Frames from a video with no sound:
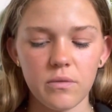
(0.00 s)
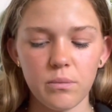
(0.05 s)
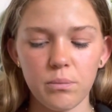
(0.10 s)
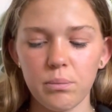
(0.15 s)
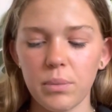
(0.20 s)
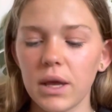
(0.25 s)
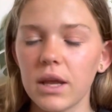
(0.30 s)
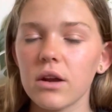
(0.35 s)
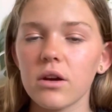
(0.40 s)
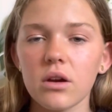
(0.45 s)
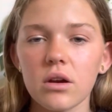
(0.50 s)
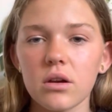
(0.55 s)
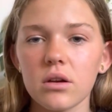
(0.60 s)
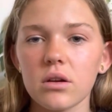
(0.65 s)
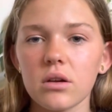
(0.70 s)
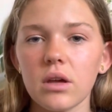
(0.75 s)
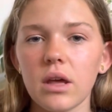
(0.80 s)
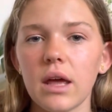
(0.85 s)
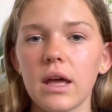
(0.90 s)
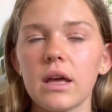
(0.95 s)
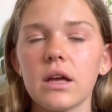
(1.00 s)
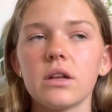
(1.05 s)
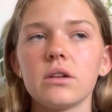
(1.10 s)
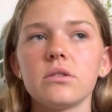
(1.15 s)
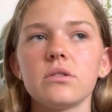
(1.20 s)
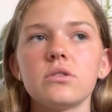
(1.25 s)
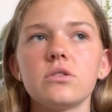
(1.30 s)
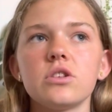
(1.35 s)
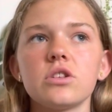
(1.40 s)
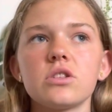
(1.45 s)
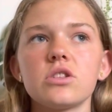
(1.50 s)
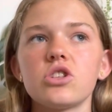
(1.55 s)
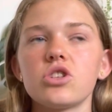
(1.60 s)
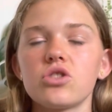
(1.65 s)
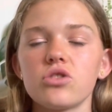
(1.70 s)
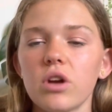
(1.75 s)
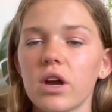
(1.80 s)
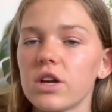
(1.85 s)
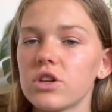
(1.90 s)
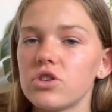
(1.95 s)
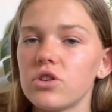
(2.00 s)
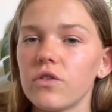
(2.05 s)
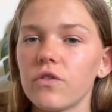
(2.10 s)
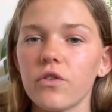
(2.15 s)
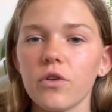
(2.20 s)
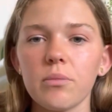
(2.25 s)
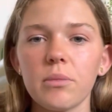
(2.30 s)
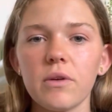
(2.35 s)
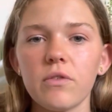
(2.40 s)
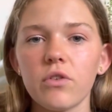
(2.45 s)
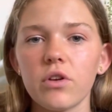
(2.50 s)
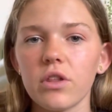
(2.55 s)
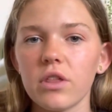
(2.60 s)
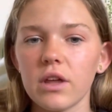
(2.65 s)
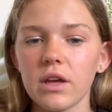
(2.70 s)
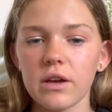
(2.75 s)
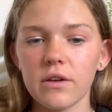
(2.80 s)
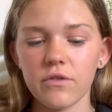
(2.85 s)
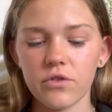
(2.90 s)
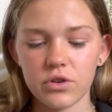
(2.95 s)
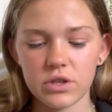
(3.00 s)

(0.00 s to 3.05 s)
better and just distract you from everything for a